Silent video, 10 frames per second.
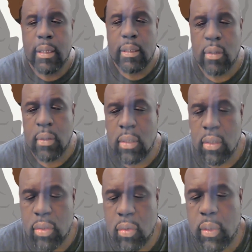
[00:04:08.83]
You're
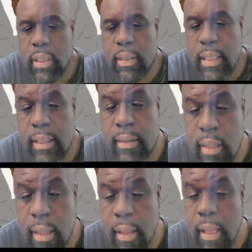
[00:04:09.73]
doing the things
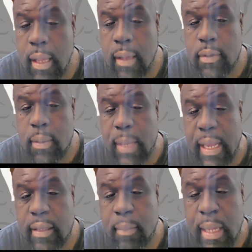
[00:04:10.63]
to
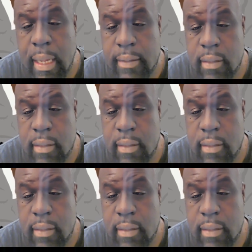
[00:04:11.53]
maximize